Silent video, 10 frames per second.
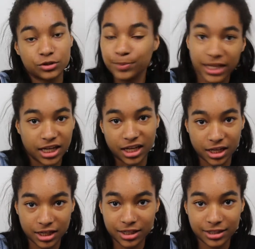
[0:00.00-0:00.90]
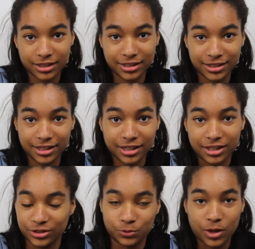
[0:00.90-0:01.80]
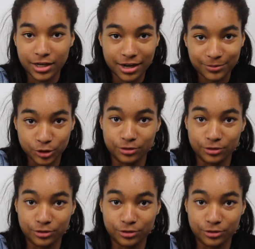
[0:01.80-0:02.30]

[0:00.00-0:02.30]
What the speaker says: Speaking is what I'm